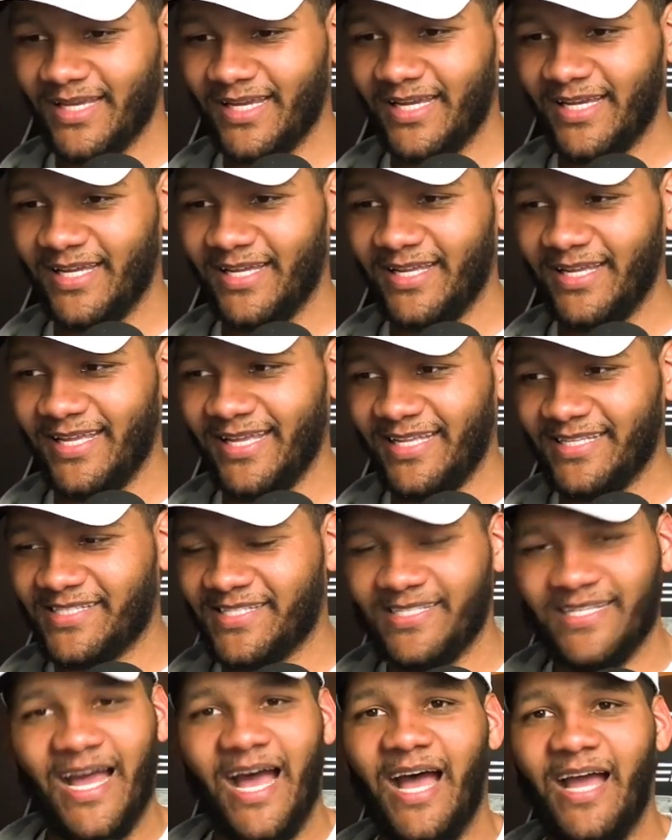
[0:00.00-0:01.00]
uh,
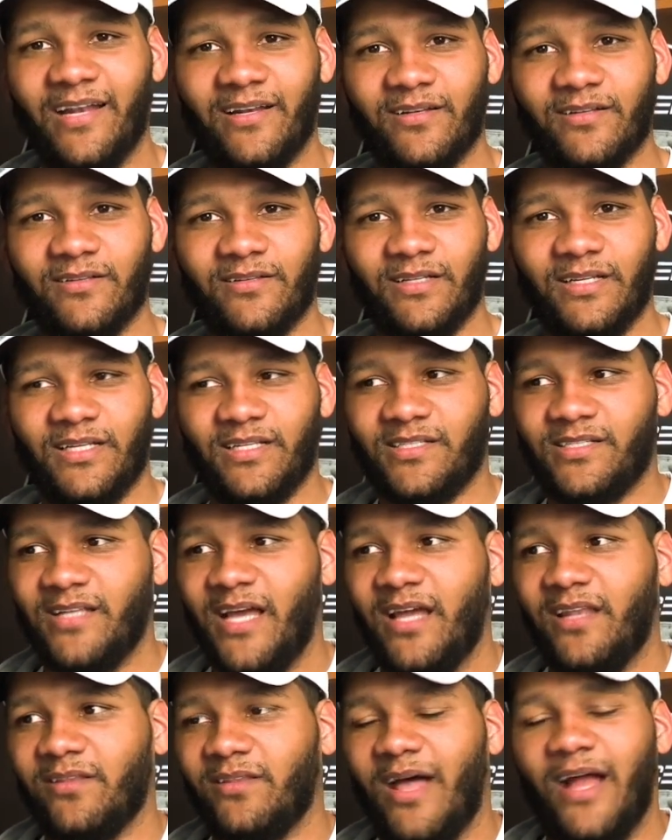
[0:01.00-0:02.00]
it's not,
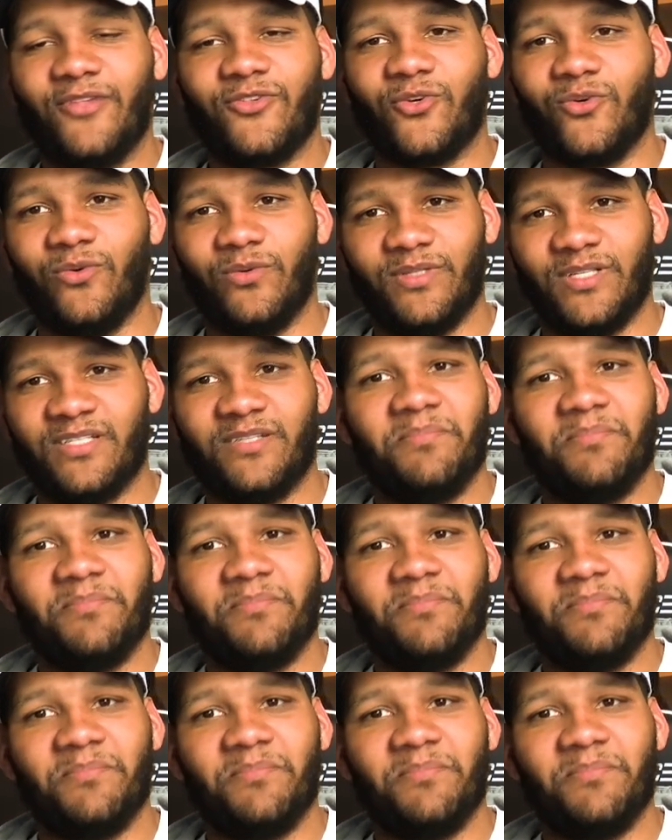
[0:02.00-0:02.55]
it's not logical.